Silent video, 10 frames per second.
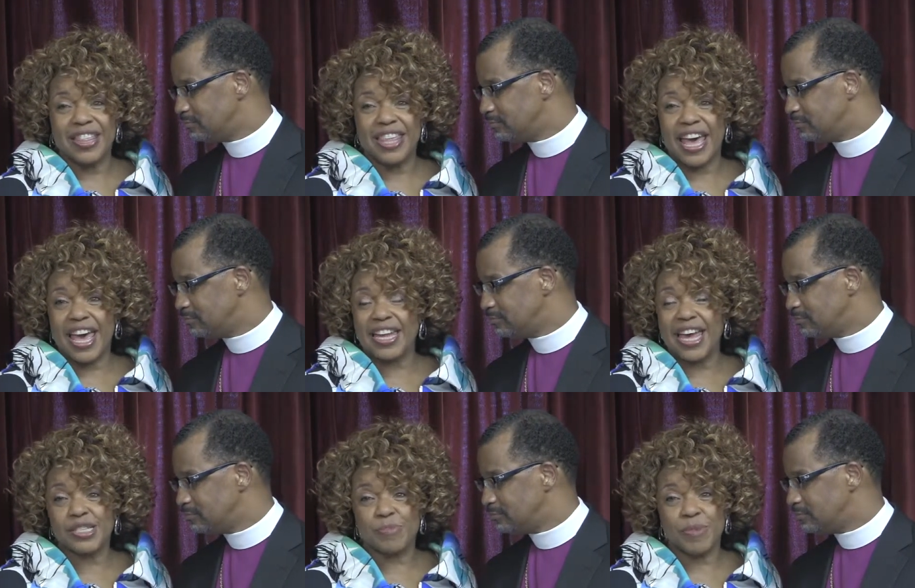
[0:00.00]
Speaker 1: that
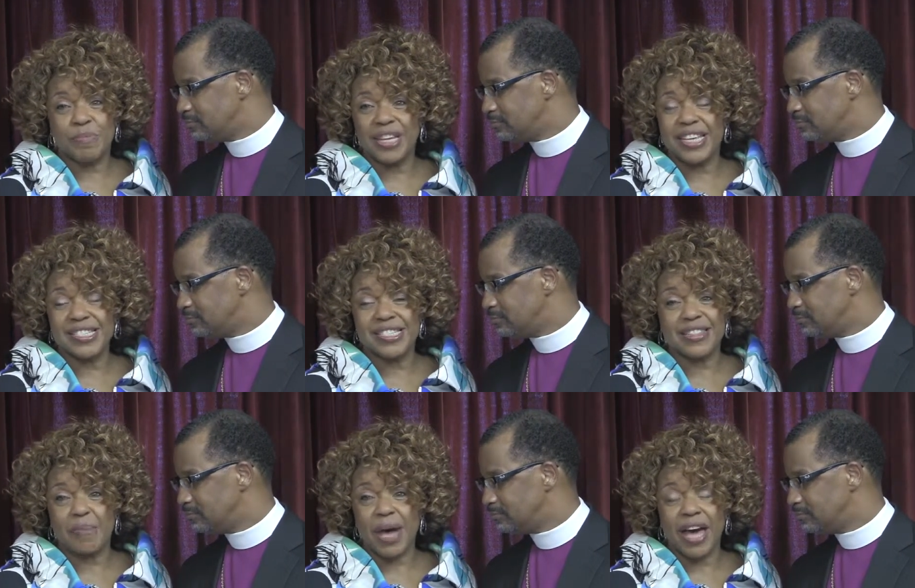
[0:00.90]
has been placed in
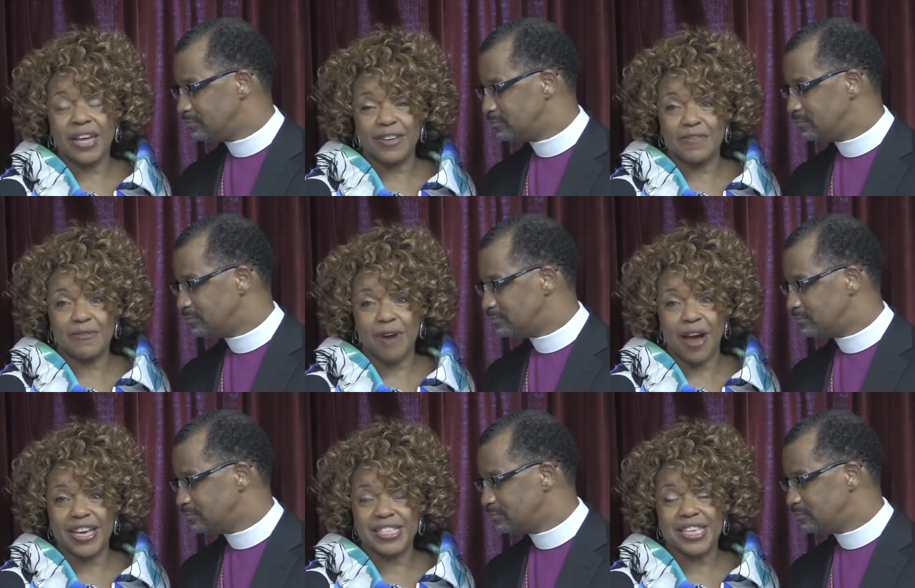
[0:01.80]
the body of
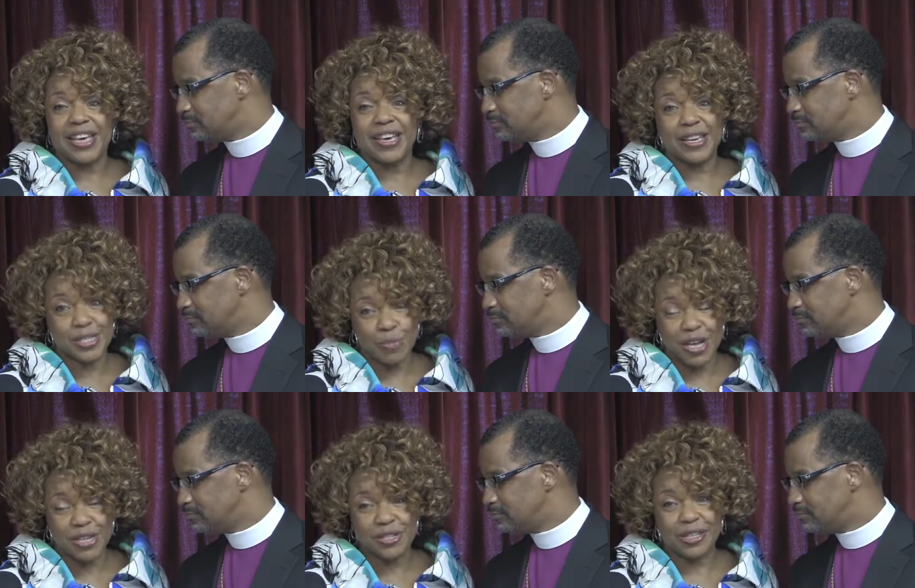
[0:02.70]
Christ,
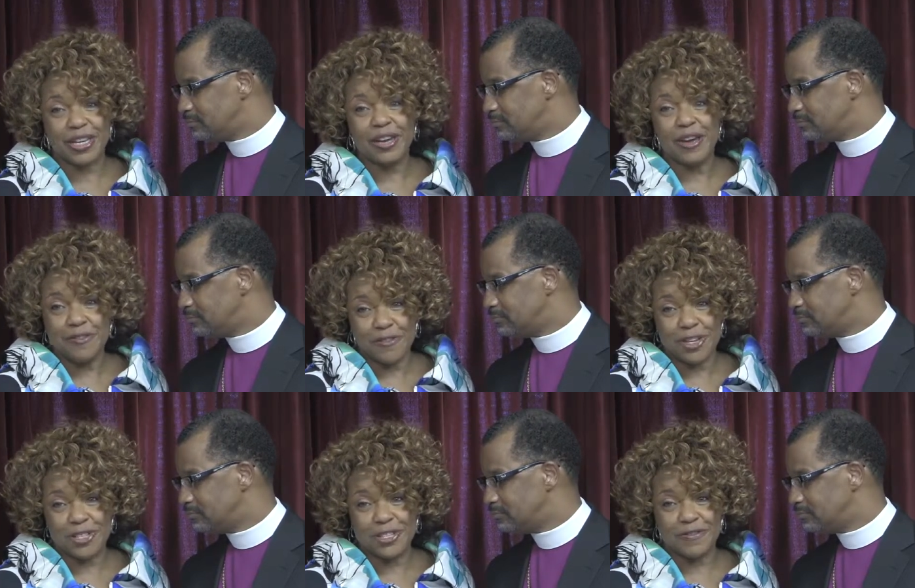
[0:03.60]
especially for
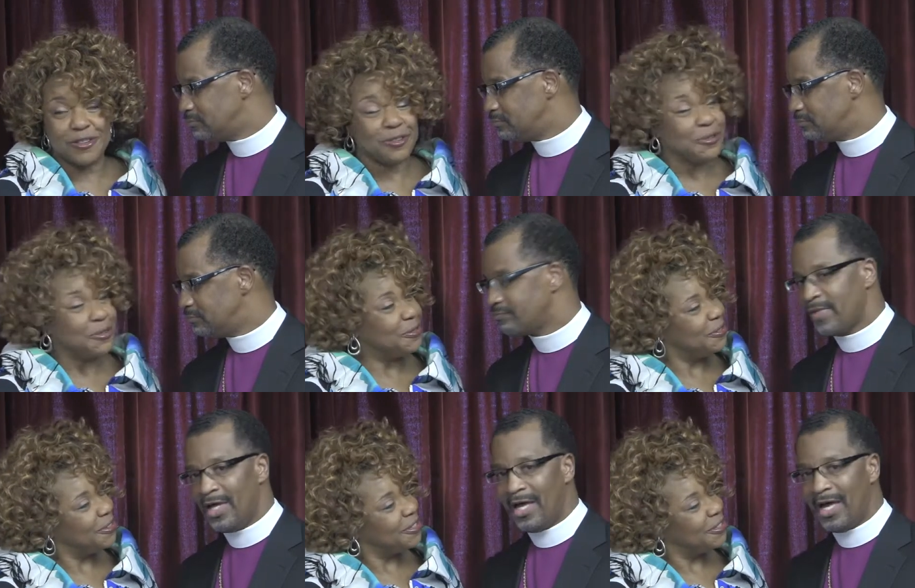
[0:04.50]
each of you.
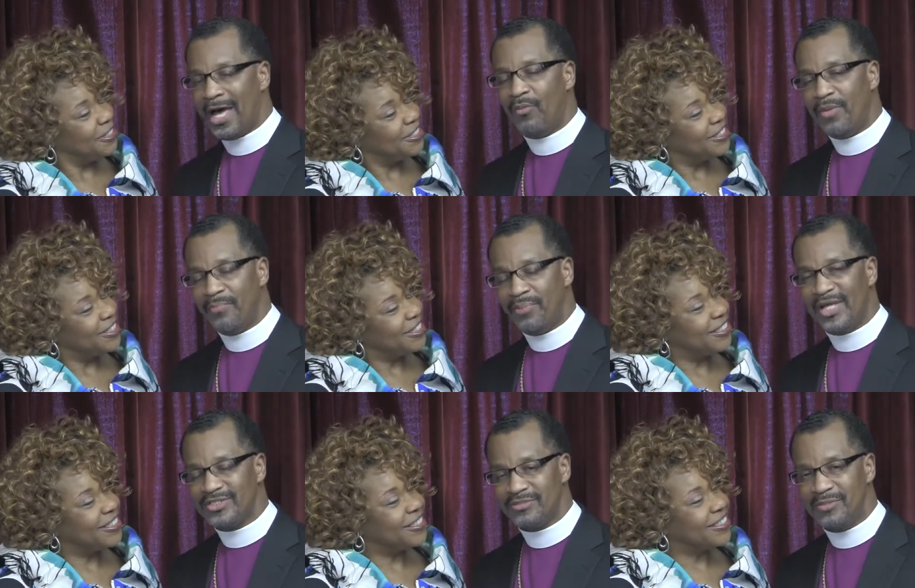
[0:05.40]
Speaker 2: And what
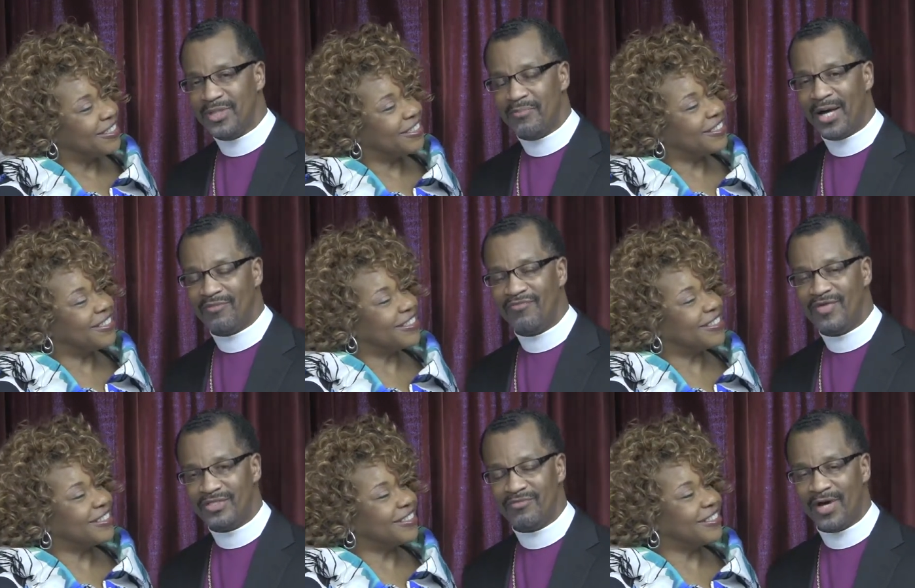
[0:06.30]
blesses me about
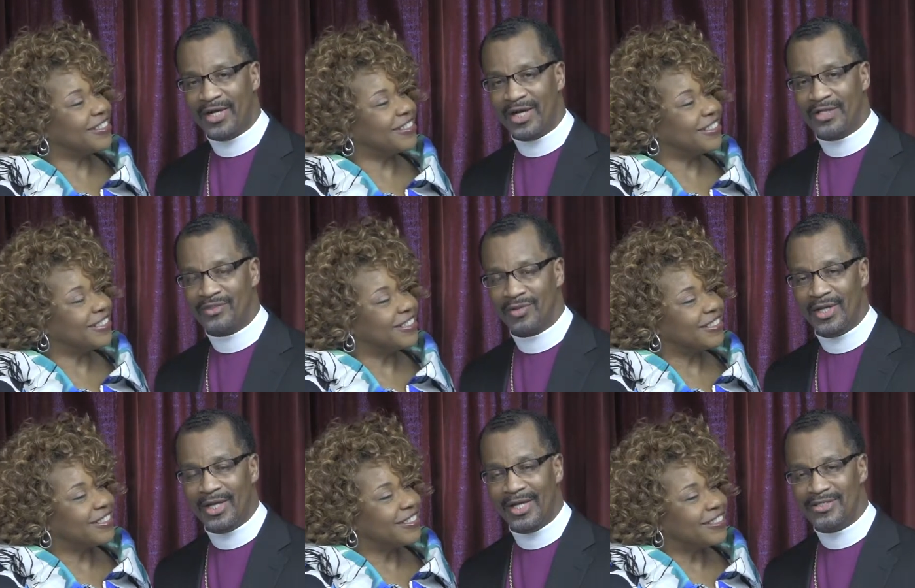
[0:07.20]
Vinson Financial
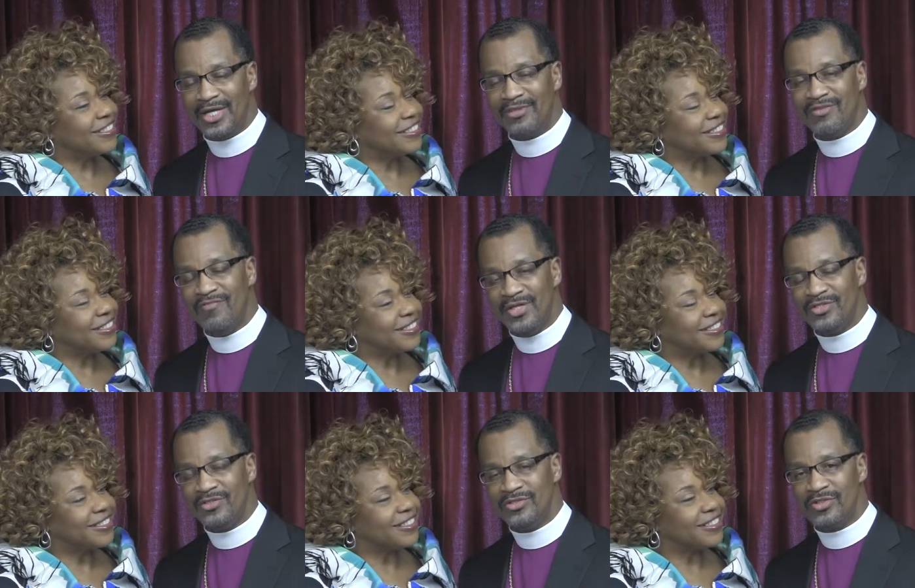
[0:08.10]
is that the
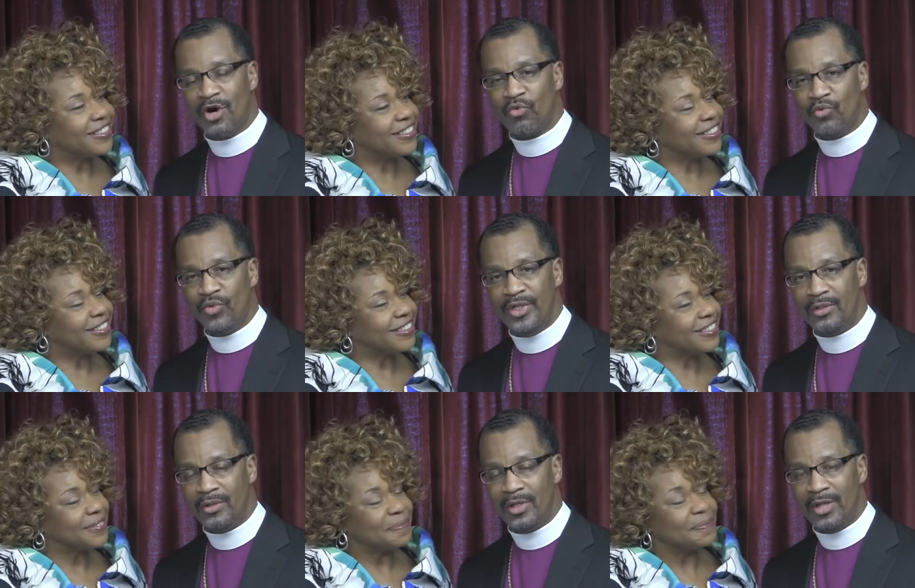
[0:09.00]
Vinsons are
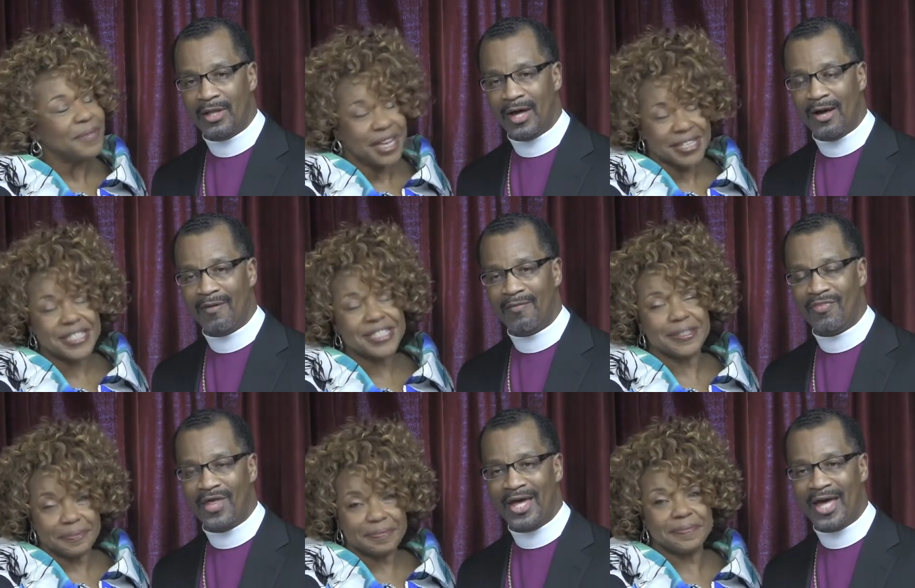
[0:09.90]
real. Uh, yes. Uh,
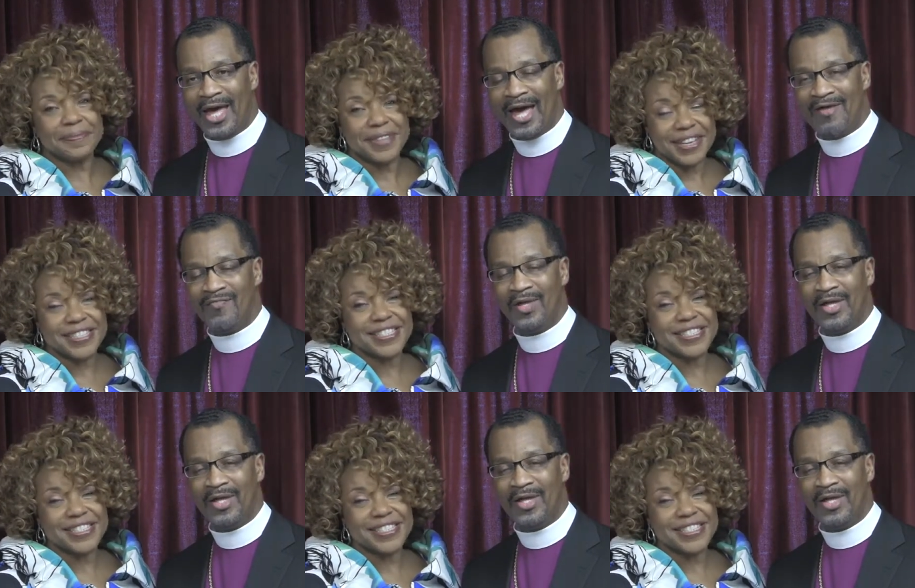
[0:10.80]
they have,